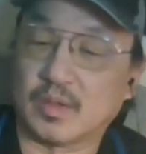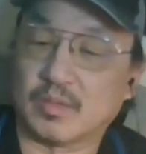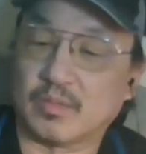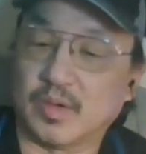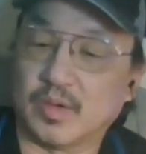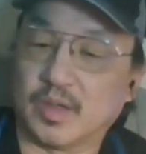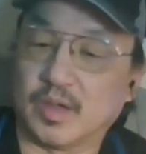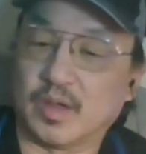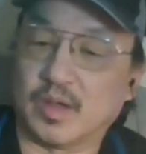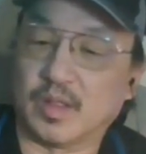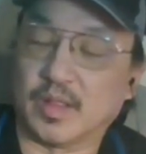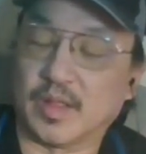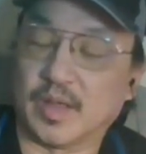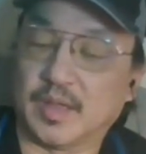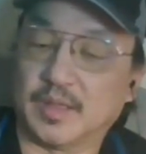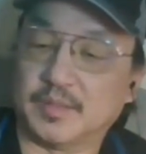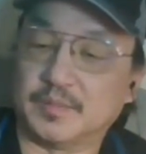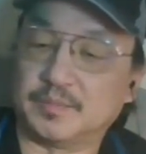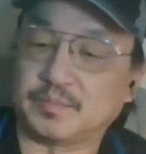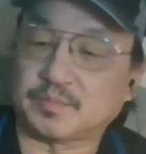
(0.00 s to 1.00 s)
do you call
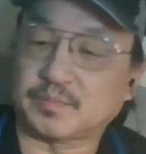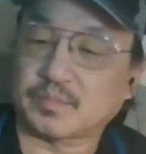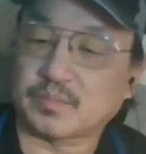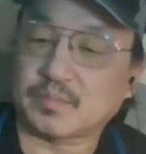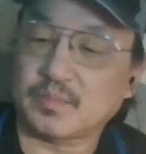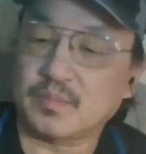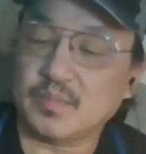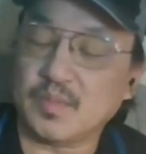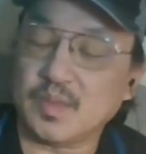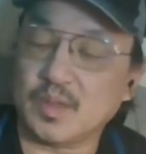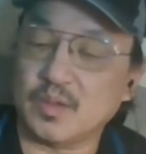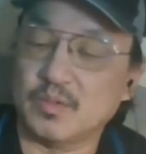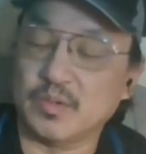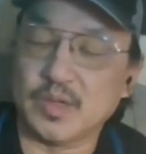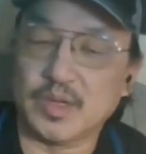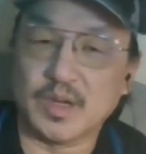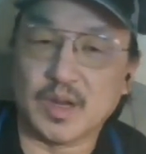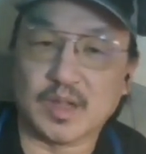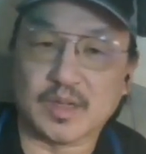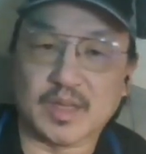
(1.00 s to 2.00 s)
that? When
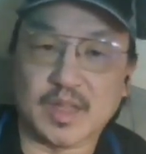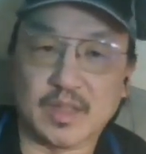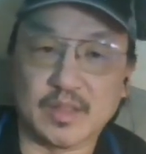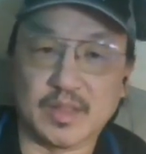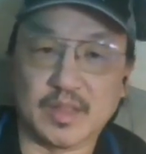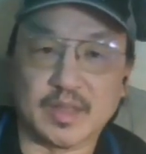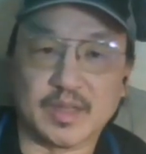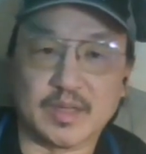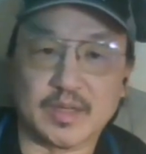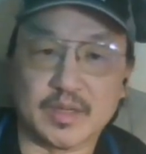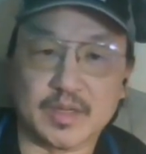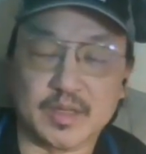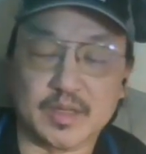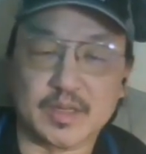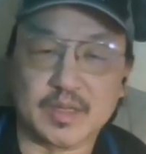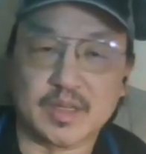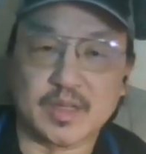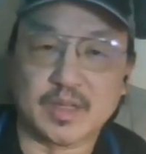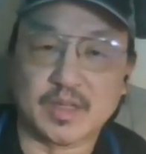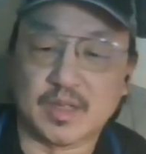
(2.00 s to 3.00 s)
you knock down the
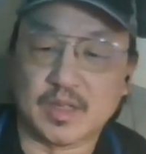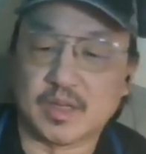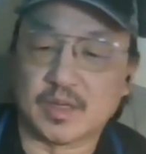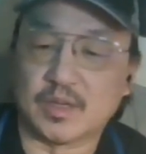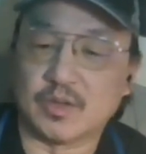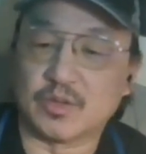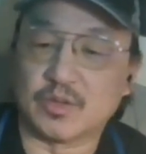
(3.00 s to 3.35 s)
edges. No